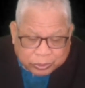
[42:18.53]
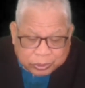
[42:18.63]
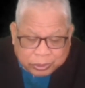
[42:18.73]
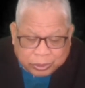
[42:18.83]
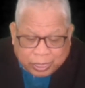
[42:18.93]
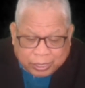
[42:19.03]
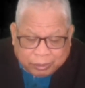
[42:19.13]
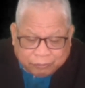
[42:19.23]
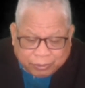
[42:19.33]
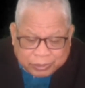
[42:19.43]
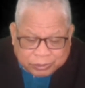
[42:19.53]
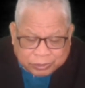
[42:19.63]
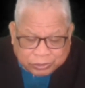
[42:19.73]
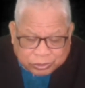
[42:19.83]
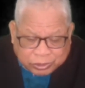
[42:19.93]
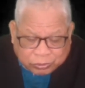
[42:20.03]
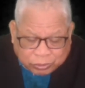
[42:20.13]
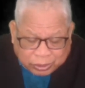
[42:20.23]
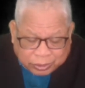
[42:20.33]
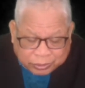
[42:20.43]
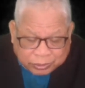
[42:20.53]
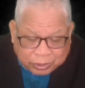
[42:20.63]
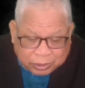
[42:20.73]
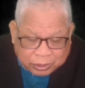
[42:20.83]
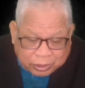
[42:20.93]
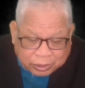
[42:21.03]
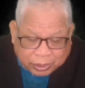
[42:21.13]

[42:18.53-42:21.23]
I will create a vicegerent on earth.